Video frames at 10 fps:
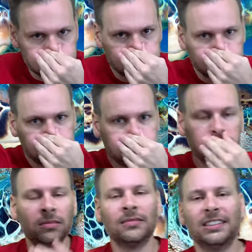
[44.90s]

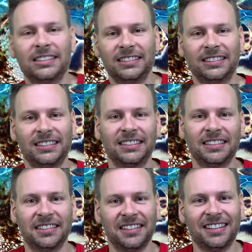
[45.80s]

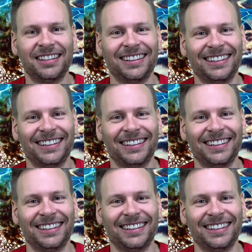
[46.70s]
[no speech]